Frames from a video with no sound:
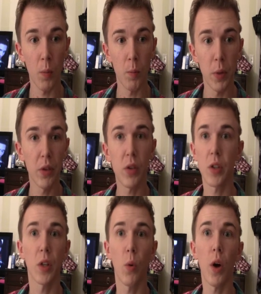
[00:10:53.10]

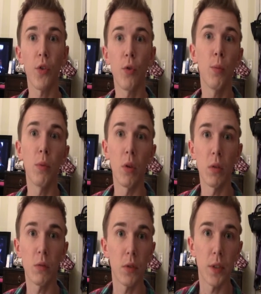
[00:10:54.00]
basically quadruple
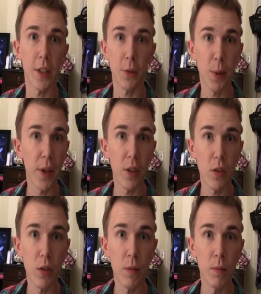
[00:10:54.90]
your
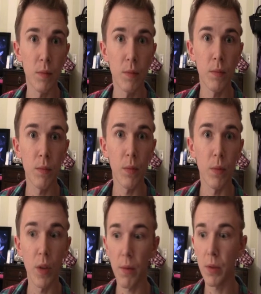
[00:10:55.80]
experience.
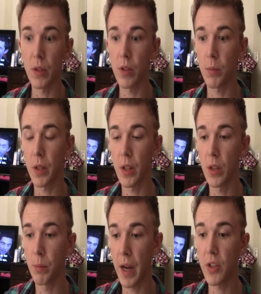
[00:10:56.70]
Definitely something that batch